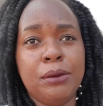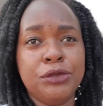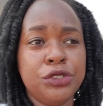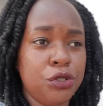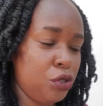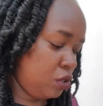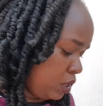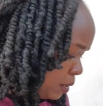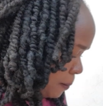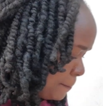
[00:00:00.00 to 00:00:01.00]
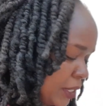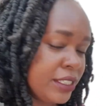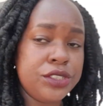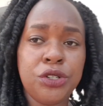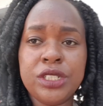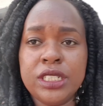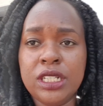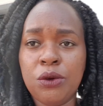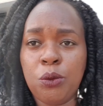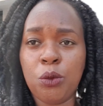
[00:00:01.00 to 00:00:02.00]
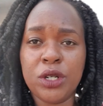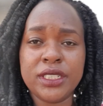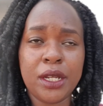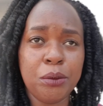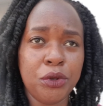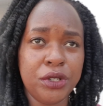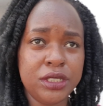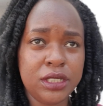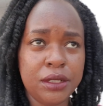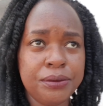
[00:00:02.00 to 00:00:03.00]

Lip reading: So based on what I bought,